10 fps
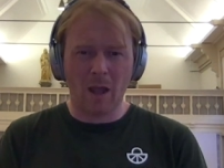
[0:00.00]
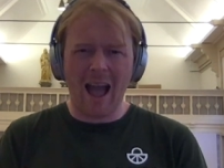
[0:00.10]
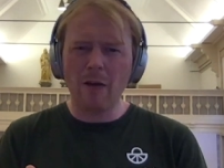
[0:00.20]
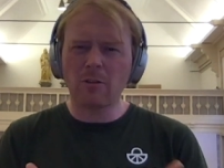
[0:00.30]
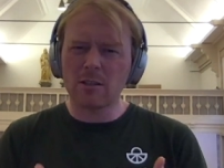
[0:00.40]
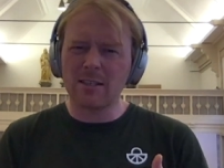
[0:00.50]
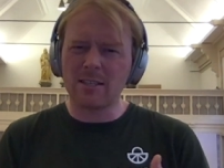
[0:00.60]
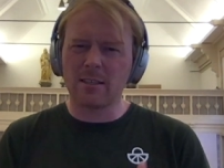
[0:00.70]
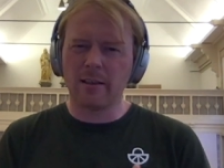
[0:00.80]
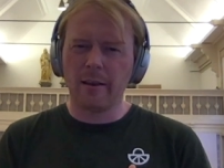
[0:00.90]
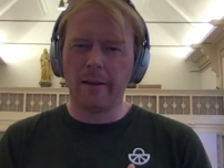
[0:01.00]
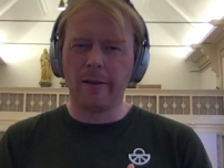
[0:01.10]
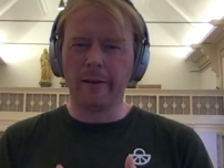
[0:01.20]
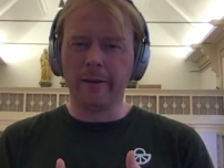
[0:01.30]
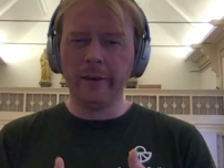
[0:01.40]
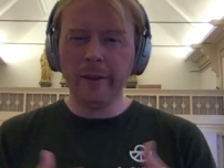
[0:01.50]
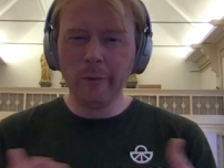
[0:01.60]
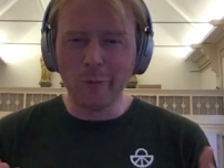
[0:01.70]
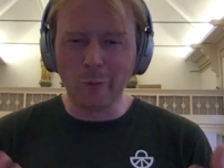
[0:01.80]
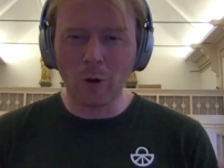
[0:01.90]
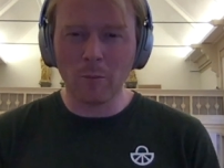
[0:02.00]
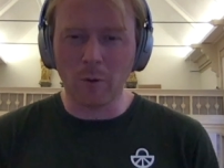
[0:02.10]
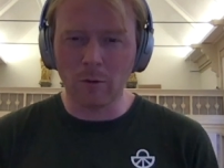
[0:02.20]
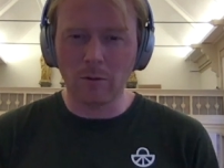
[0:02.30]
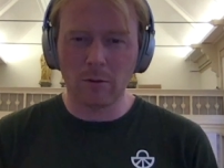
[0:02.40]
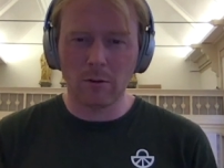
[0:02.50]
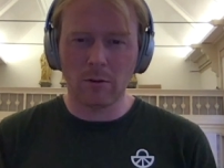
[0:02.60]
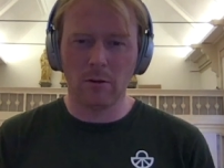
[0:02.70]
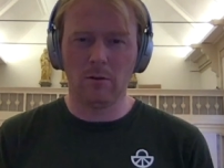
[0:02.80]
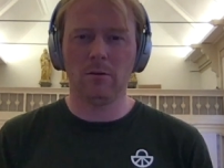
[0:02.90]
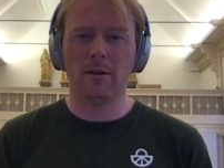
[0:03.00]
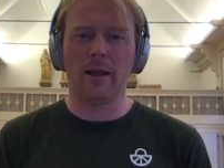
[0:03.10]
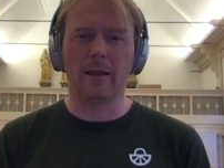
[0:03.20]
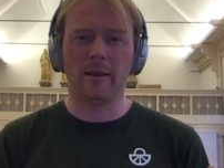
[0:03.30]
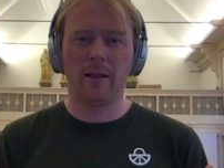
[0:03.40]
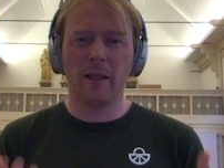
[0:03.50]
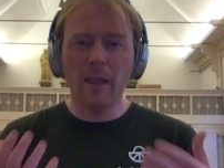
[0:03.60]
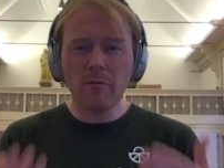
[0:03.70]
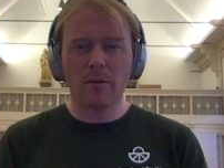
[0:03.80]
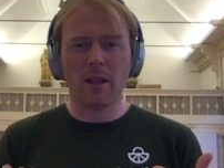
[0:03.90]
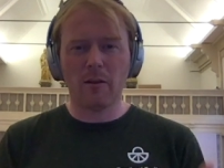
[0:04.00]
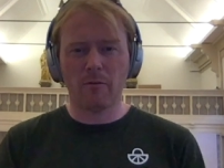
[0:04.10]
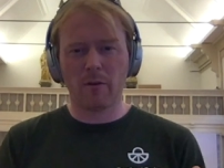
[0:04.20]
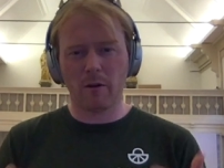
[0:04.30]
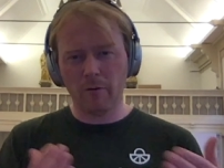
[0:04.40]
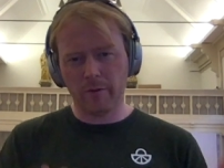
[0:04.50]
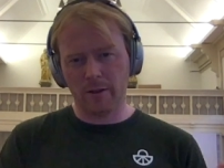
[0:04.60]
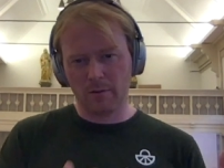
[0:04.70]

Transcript: How does this new normal look like? Even if COVID,